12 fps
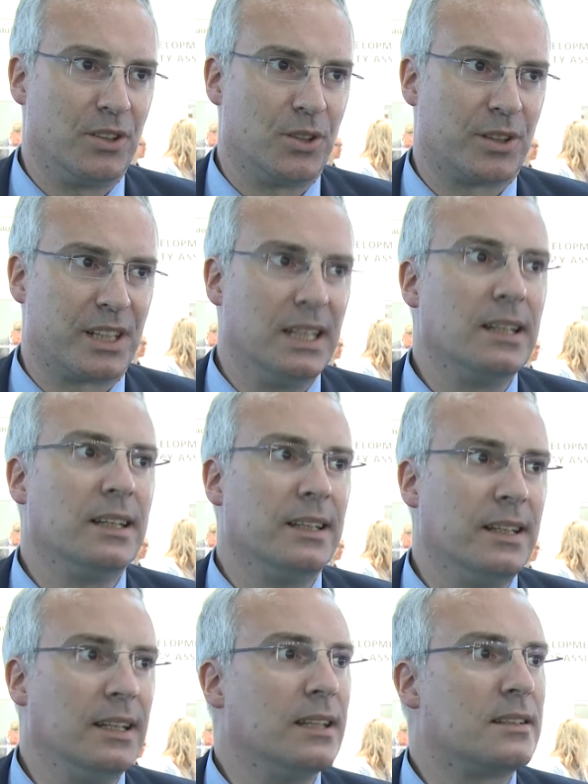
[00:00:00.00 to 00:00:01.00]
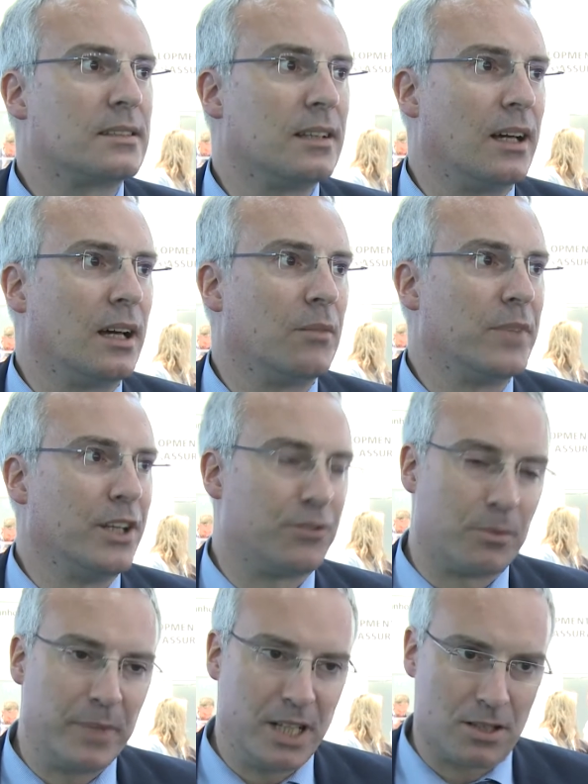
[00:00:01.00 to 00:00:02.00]
you, clearly need um,
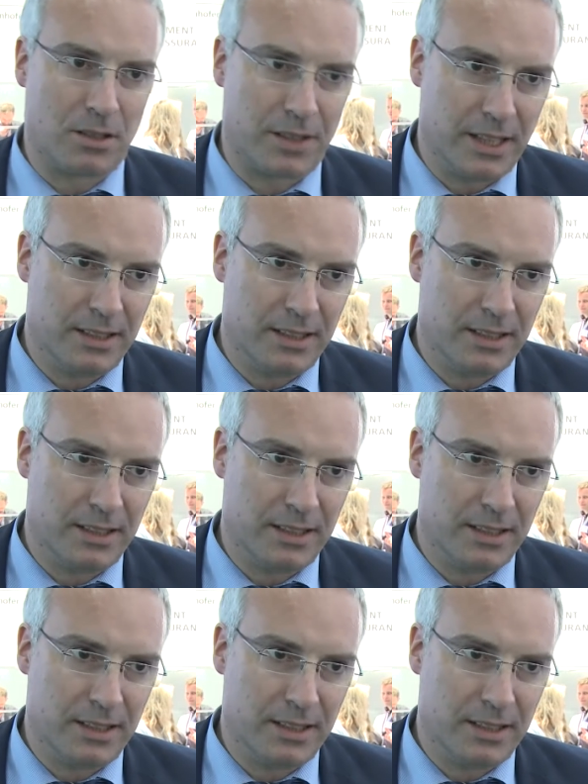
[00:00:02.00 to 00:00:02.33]
information on